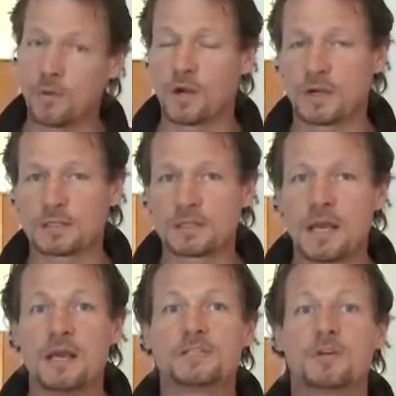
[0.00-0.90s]
works.
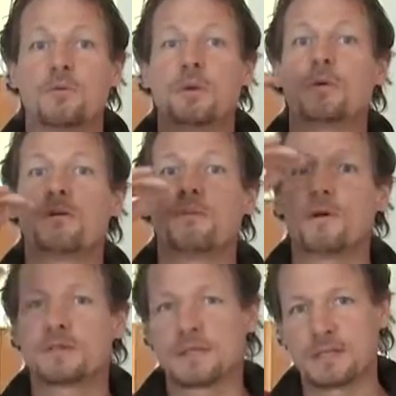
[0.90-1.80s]
So we want to
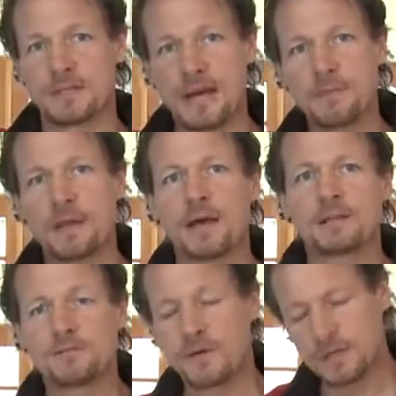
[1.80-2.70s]
focus on the top of the
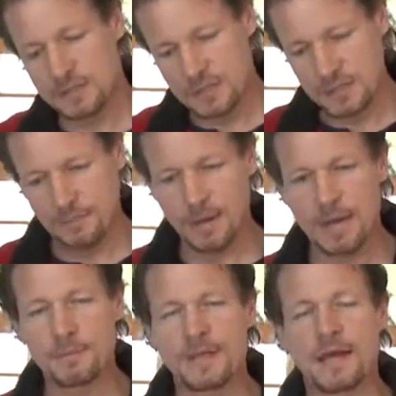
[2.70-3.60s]
house first, the
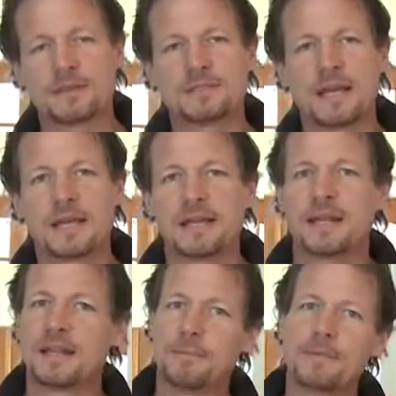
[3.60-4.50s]
bottom of the house second,
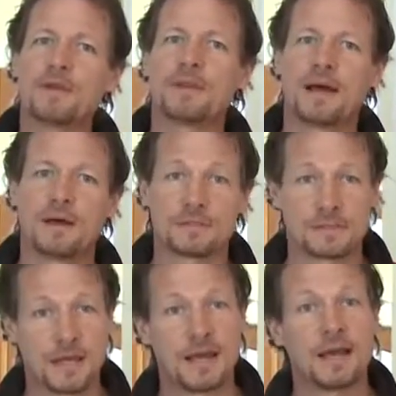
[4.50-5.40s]
and the middle of the
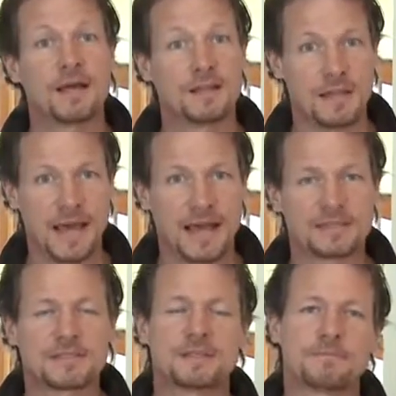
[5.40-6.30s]
house
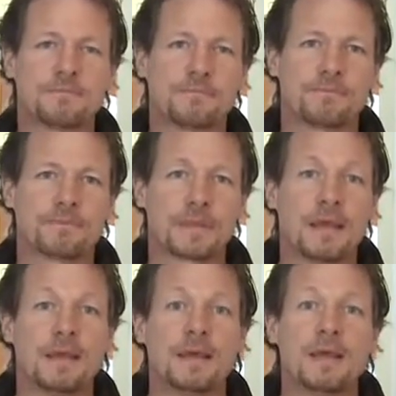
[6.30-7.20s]
last.
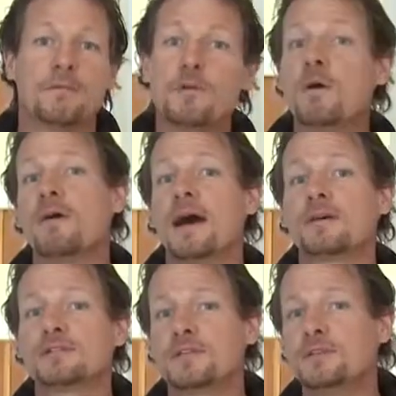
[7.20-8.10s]
If you have a
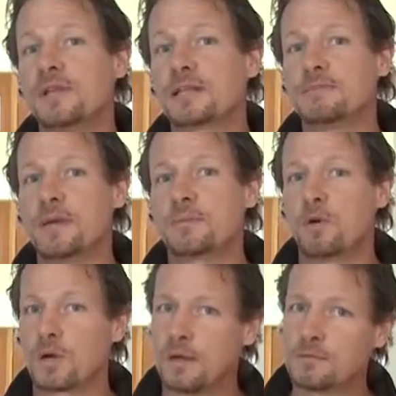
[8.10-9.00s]
house that you'd like to make
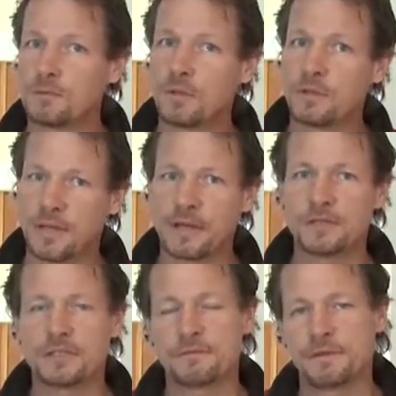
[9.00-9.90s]
more comfortable and
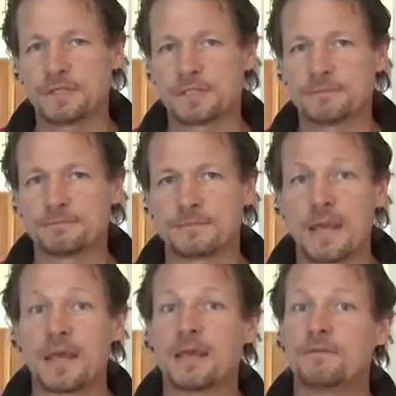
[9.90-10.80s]
energy efficient,
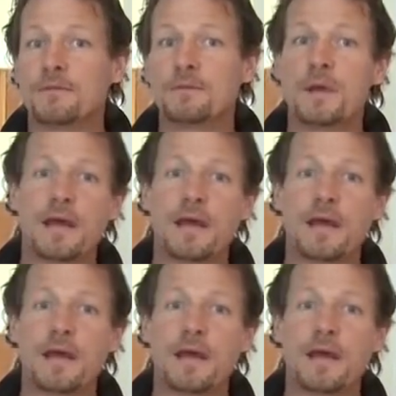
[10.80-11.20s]
if you